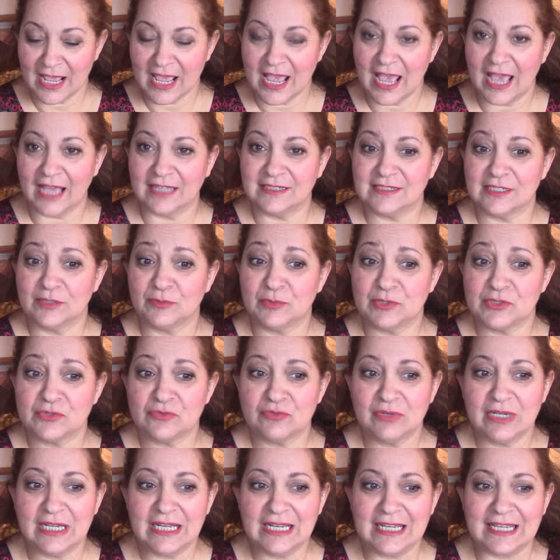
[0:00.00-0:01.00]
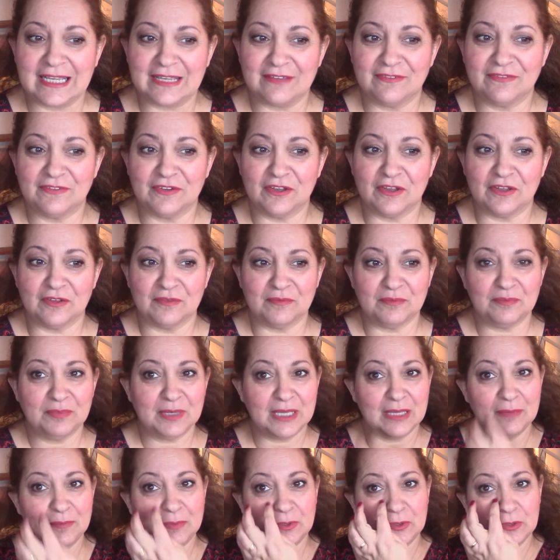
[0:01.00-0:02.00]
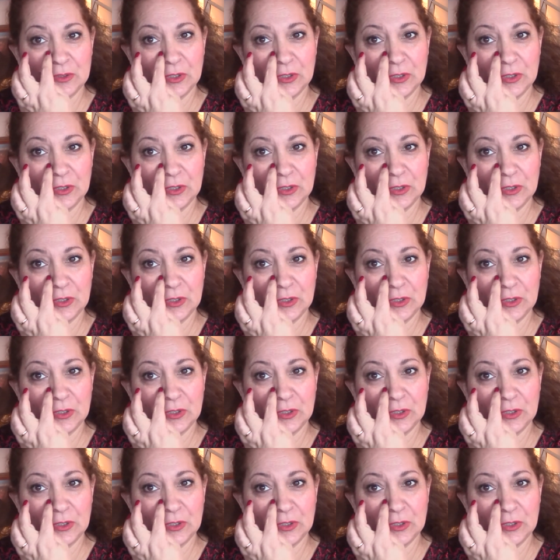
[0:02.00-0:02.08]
and it was really for people